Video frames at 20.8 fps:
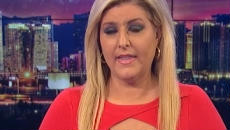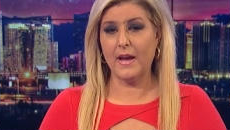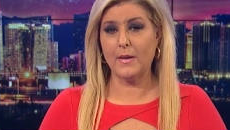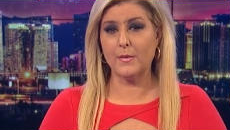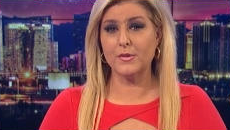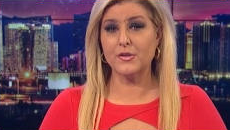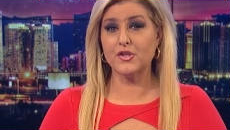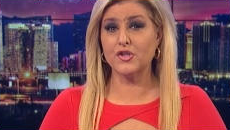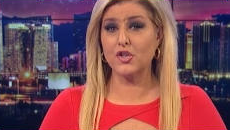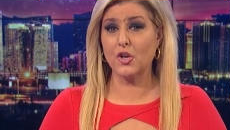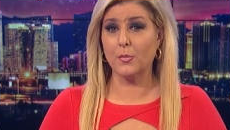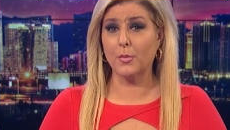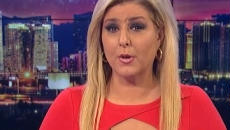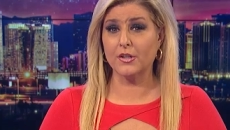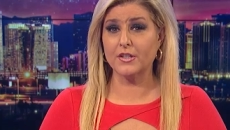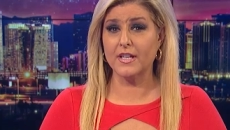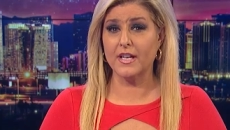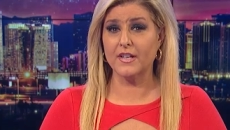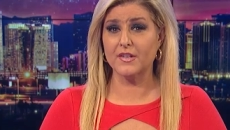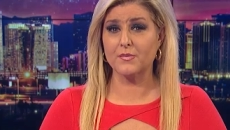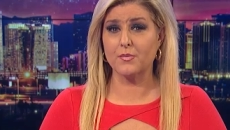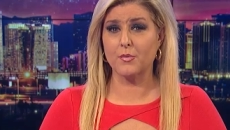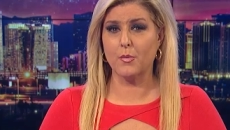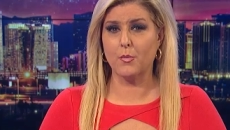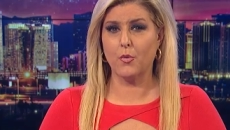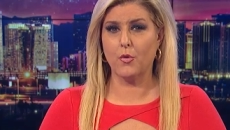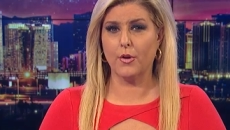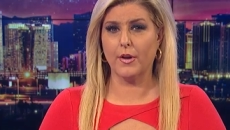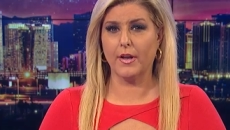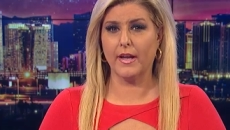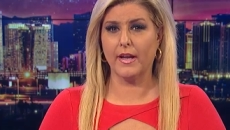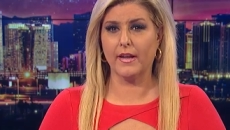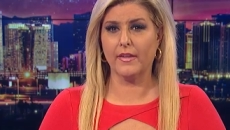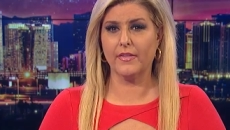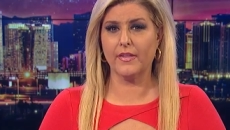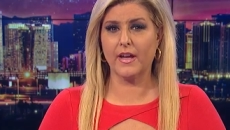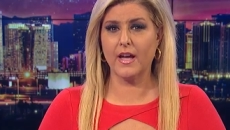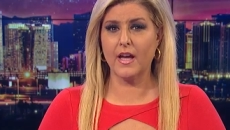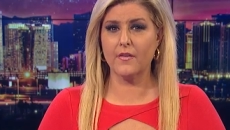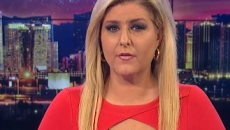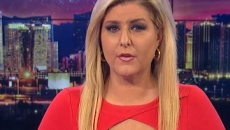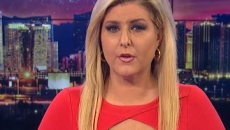that was Joe Bartels reporting.
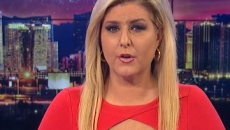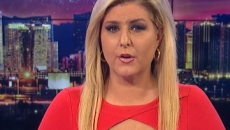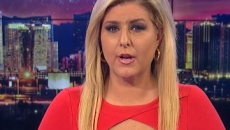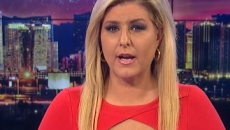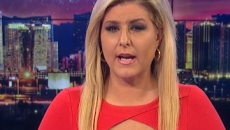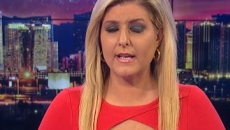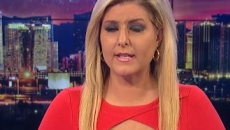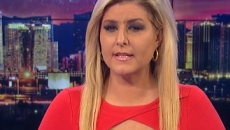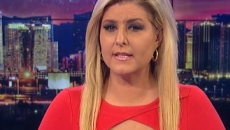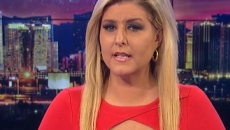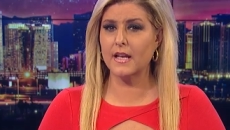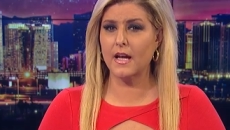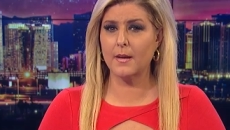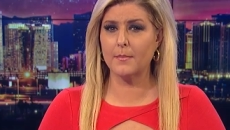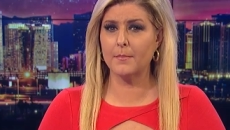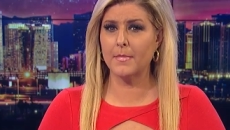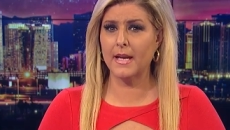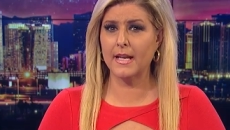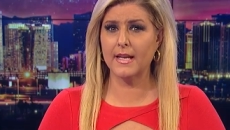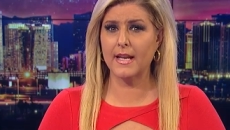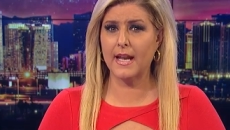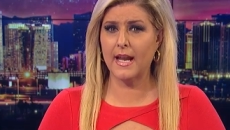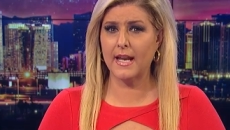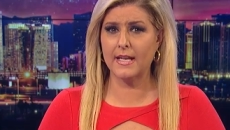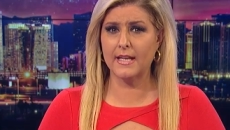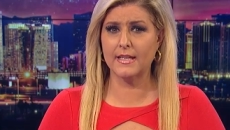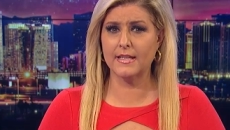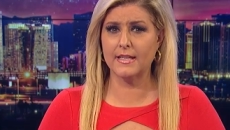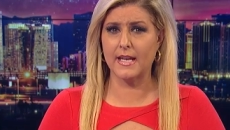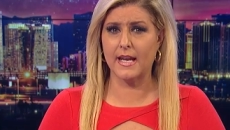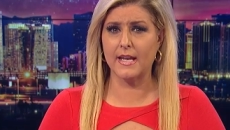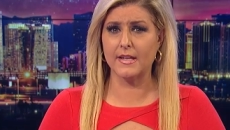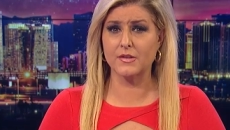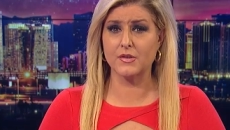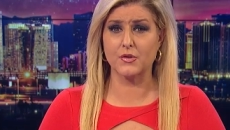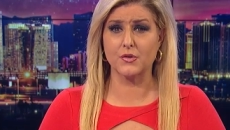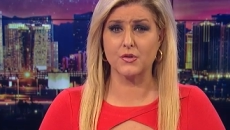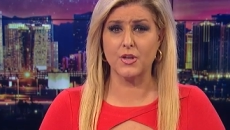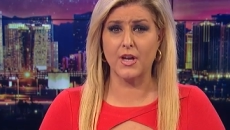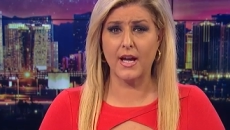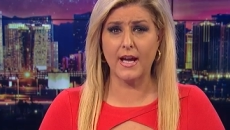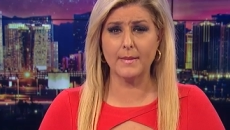The governor has not made any dates
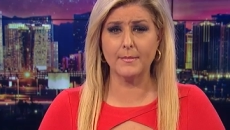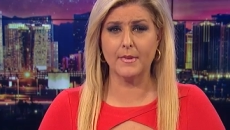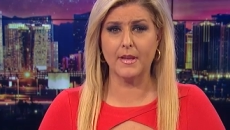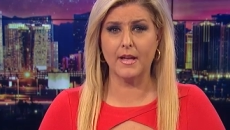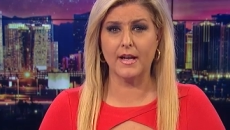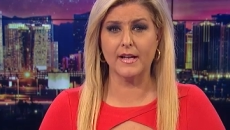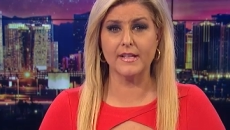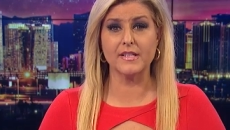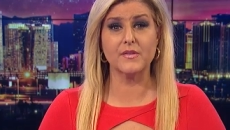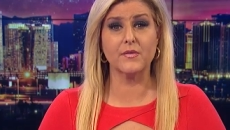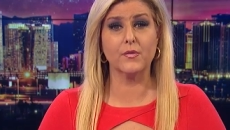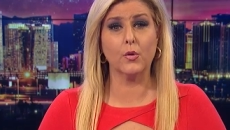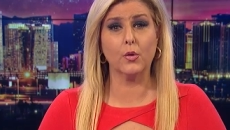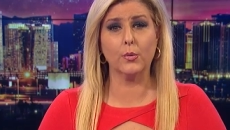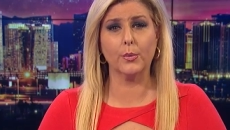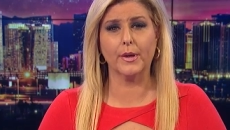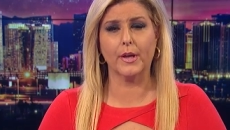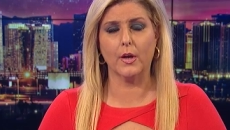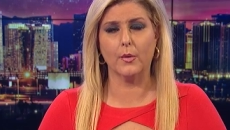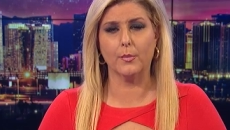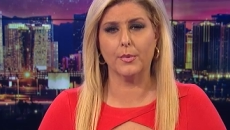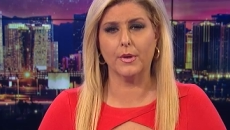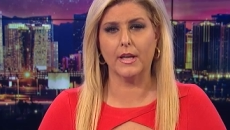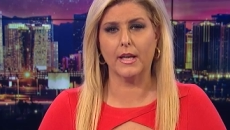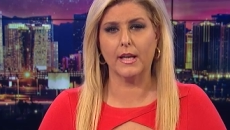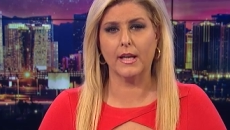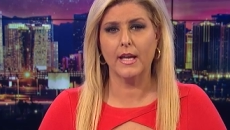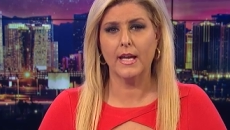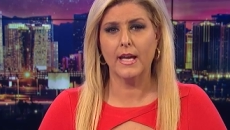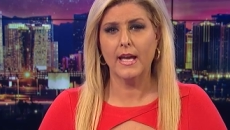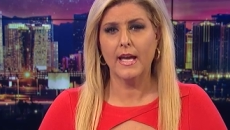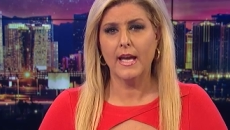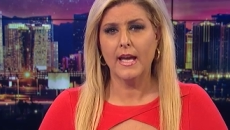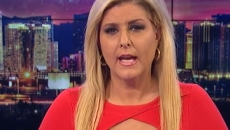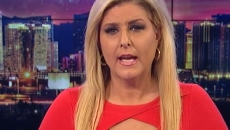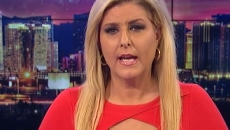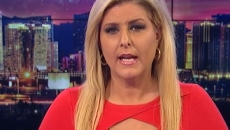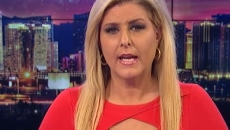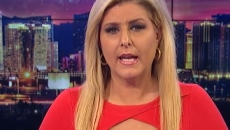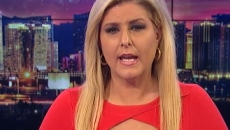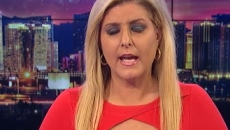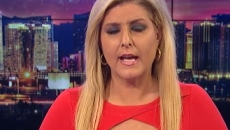or timelines for reopening.
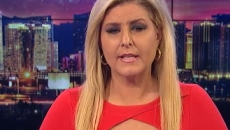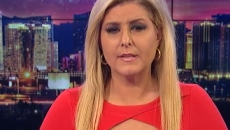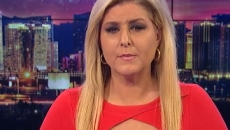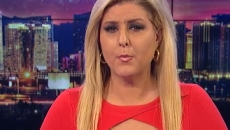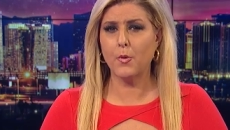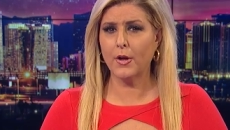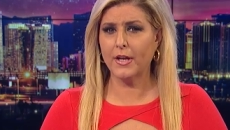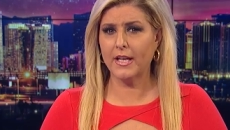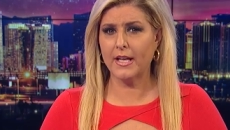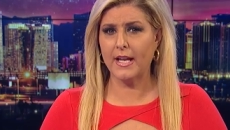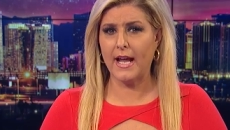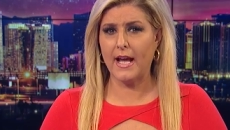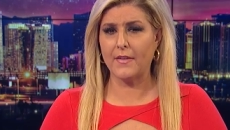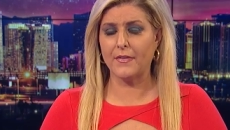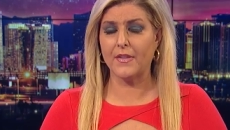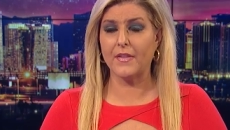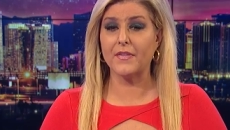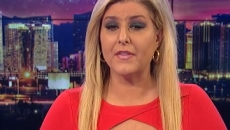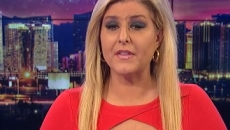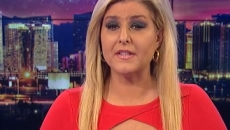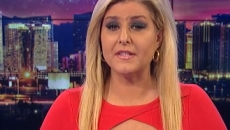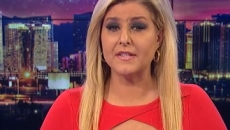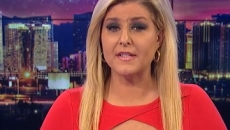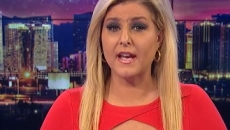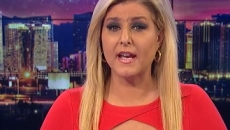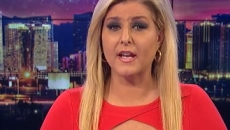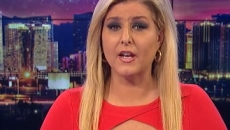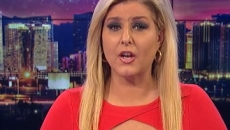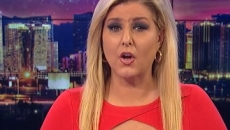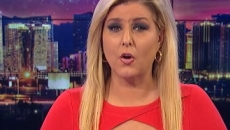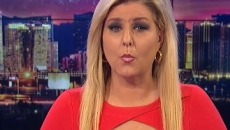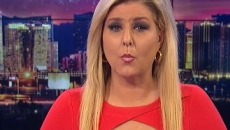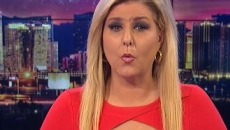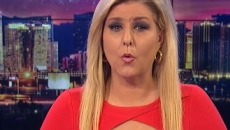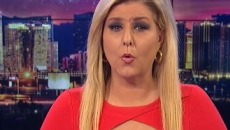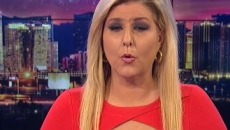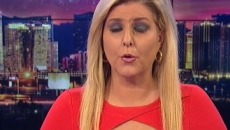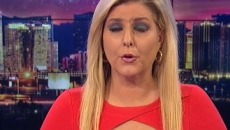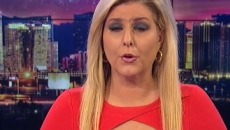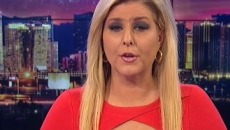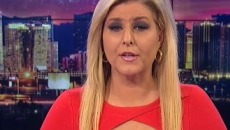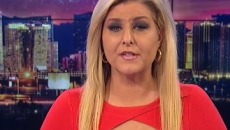He has pointed out that the stay at home
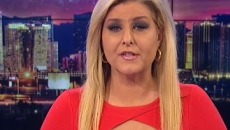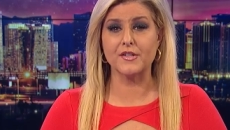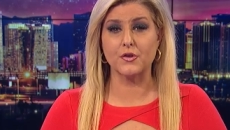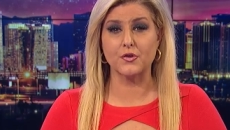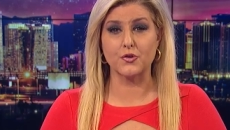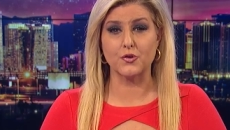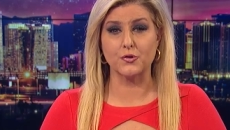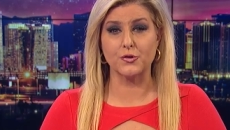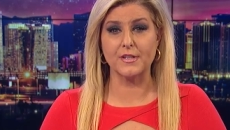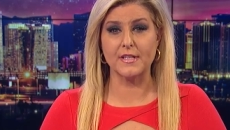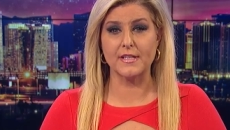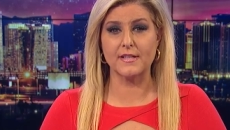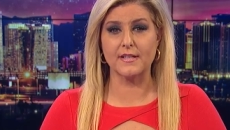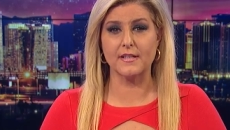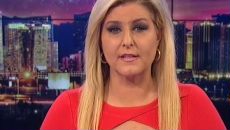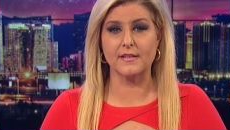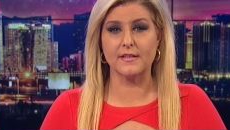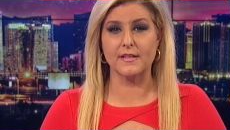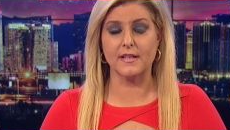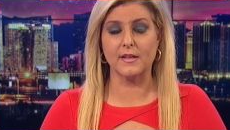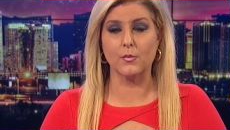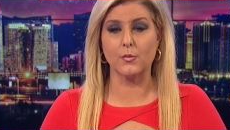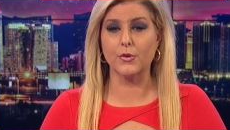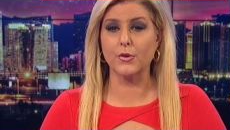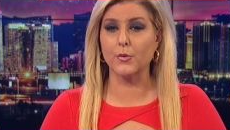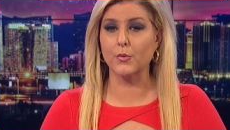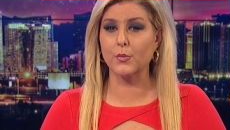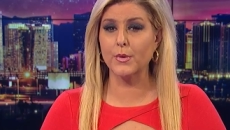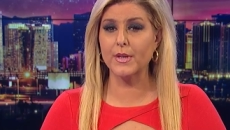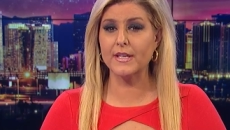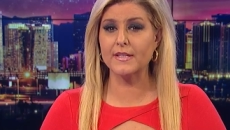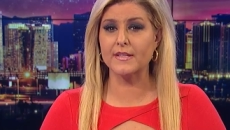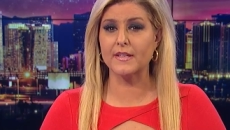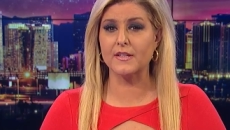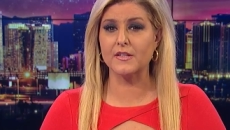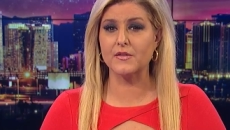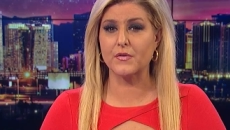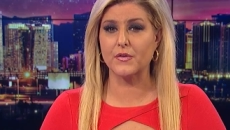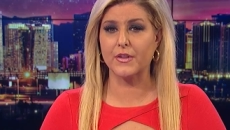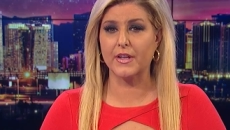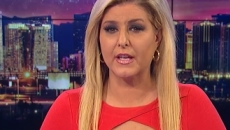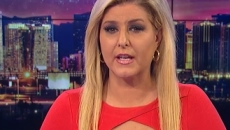order and social distancing were the
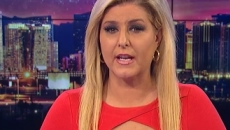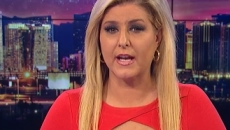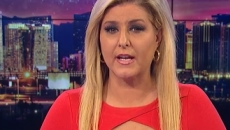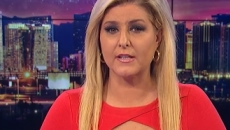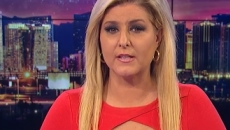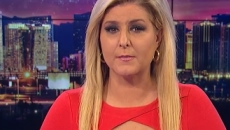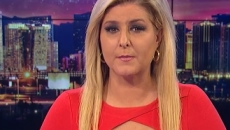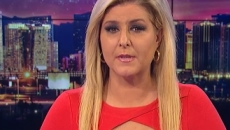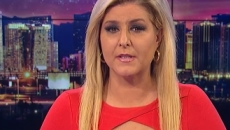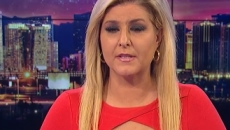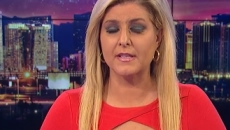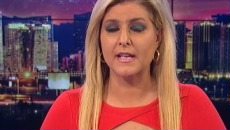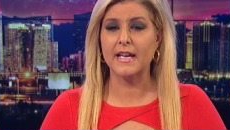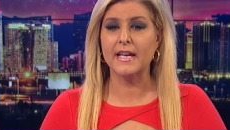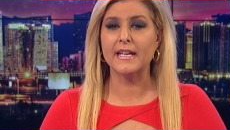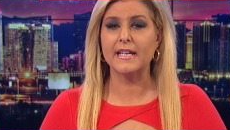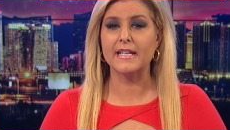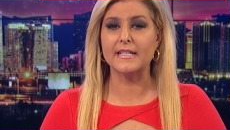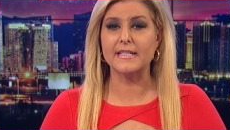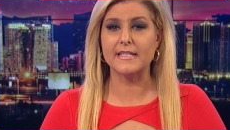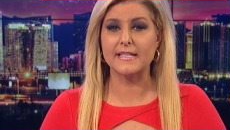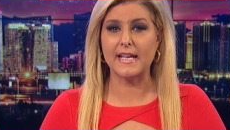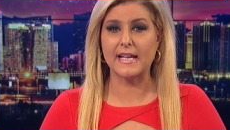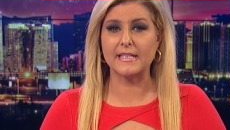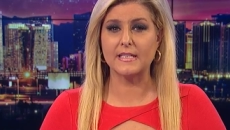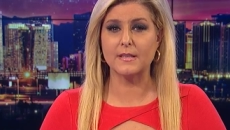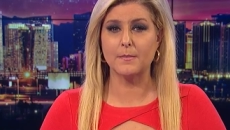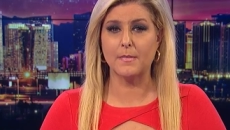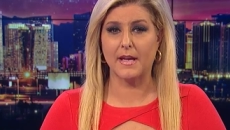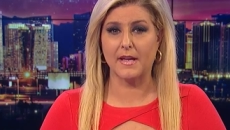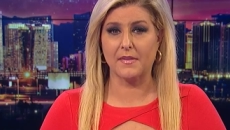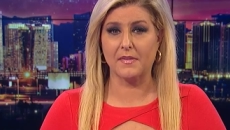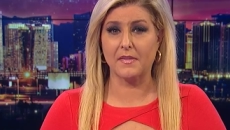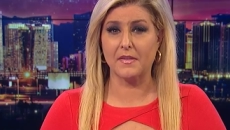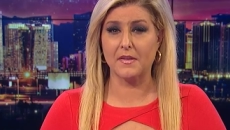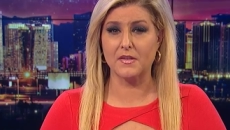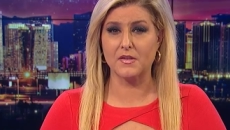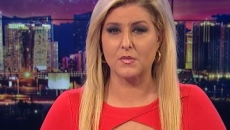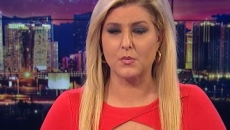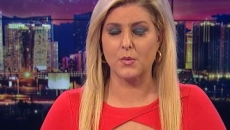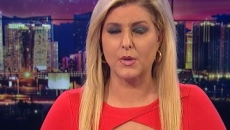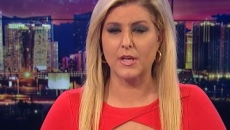reasons for the announcements he's set to make
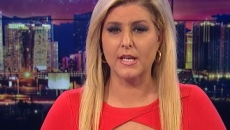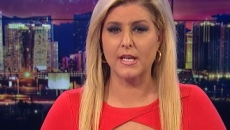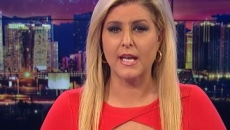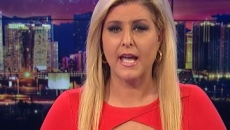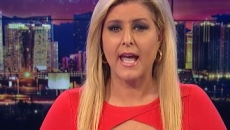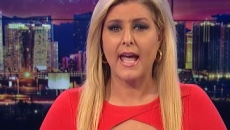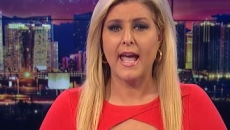this week.